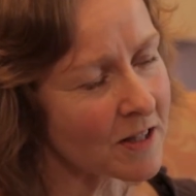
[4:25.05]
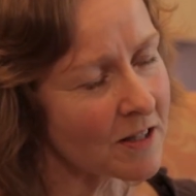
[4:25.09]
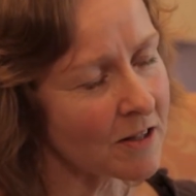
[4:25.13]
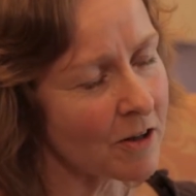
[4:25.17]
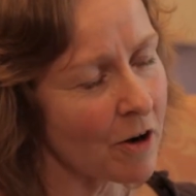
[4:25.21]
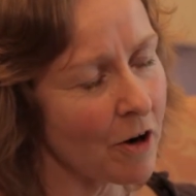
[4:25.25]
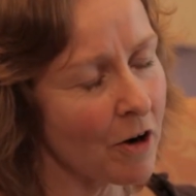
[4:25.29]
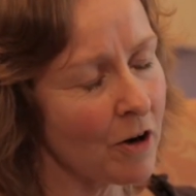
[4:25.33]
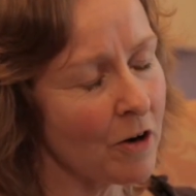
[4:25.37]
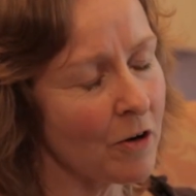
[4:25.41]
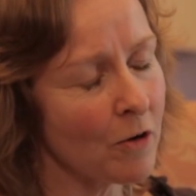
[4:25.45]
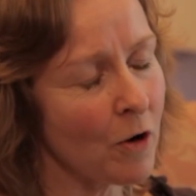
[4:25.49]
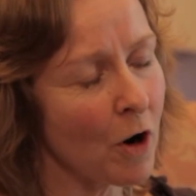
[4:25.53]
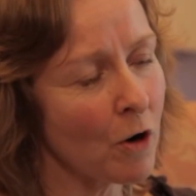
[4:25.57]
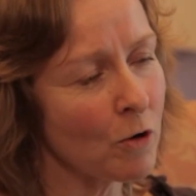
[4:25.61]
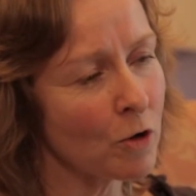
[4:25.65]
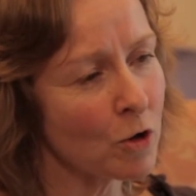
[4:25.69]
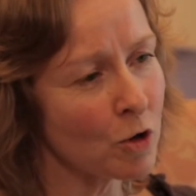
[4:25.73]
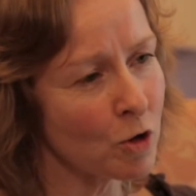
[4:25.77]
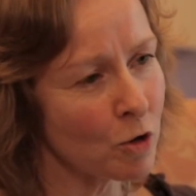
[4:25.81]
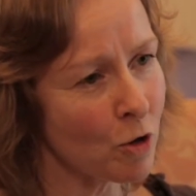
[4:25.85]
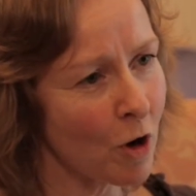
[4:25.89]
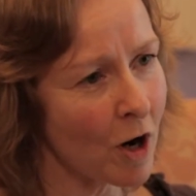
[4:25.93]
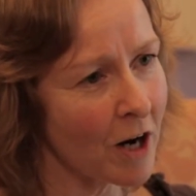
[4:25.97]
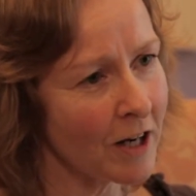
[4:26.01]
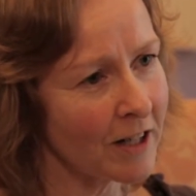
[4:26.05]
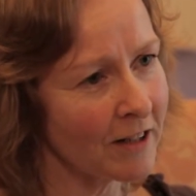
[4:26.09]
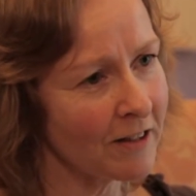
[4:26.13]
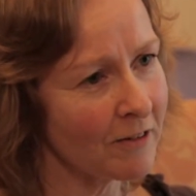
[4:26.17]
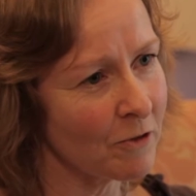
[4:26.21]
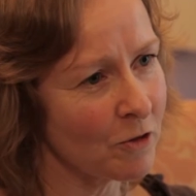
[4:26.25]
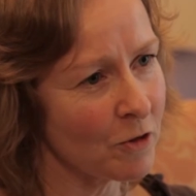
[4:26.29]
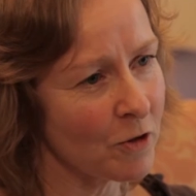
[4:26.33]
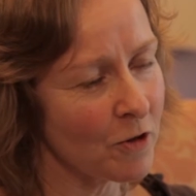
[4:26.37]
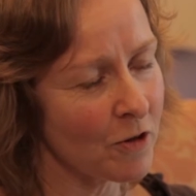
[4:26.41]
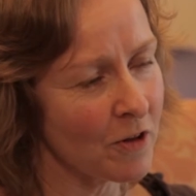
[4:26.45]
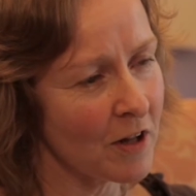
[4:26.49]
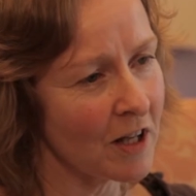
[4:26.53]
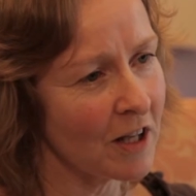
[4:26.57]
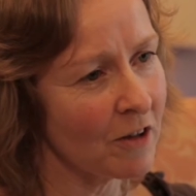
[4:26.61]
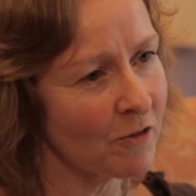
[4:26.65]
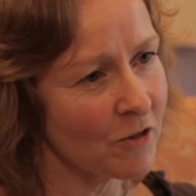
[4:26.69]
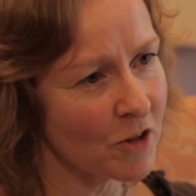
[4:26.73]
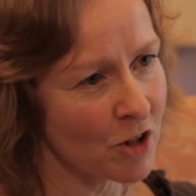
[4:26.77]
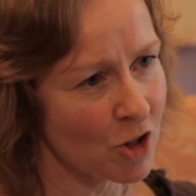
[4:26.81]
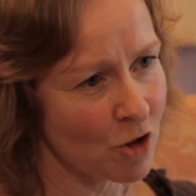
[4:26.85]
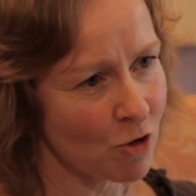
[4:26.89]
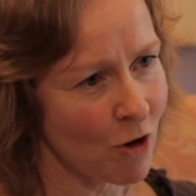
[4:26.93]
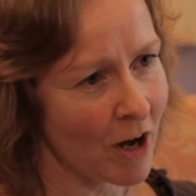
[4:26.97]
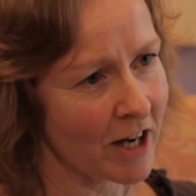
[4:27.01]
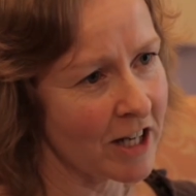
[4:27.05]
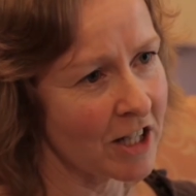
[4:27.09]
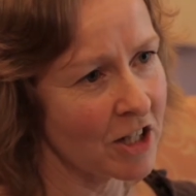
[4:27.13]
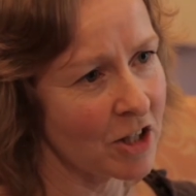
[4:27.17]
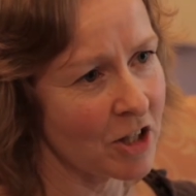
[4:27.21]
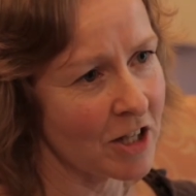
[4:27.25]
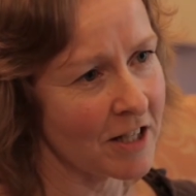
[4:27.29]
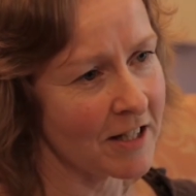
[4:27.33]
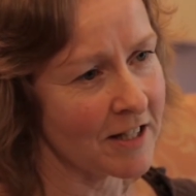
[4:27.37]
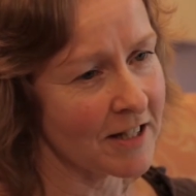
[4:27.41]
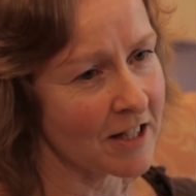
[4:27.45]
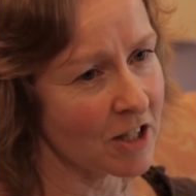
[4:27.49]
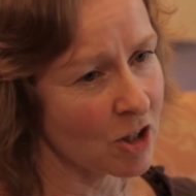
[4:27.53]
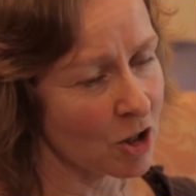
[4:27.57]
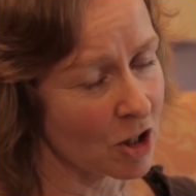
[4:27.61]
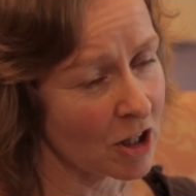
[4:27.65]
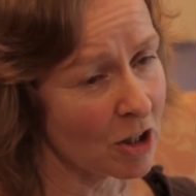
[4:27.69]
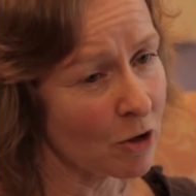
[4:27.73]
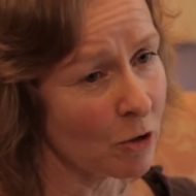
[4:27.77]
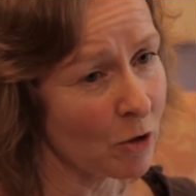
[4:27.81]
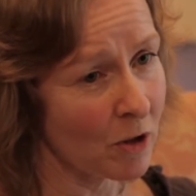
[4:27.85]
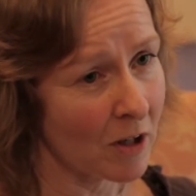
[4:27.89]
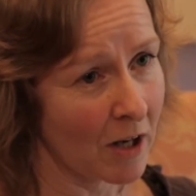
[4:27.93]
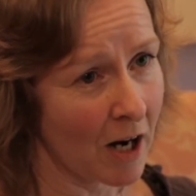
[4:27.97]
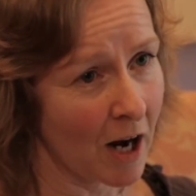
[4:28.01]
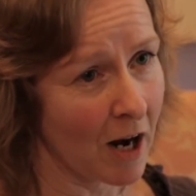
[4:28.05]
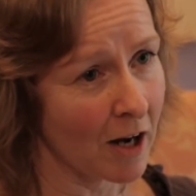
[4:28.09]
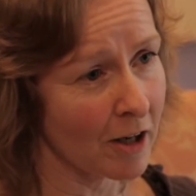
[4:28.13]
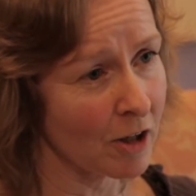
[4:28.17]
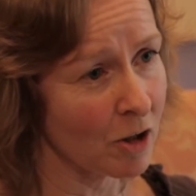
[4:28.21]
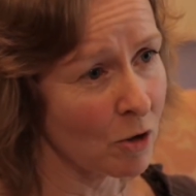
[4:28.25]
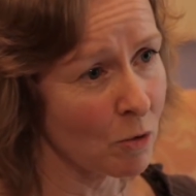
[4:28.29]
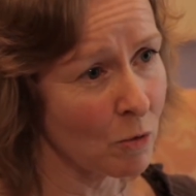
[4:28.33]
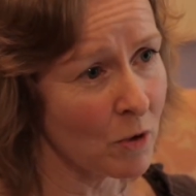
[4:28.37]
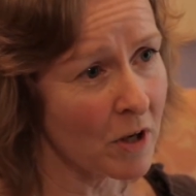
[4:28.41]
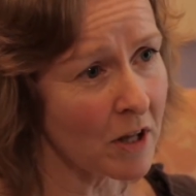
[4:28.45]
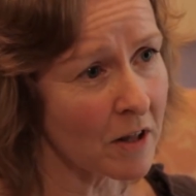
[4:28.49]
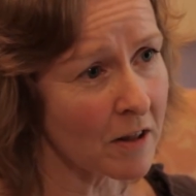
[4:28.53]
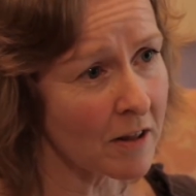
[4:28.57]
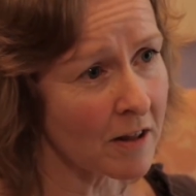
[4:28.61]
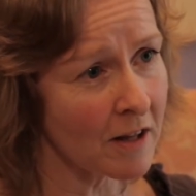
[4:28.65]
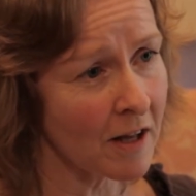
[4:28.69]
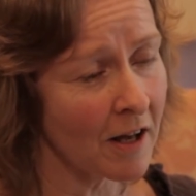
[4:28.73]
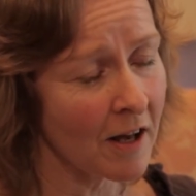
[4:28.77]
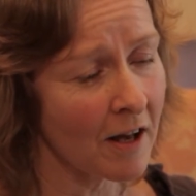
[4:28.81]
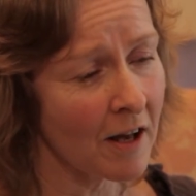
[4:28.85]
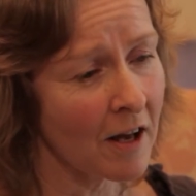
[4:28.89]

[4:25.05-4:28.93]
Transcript: So I would try and think of strategies that she couldn't argue with.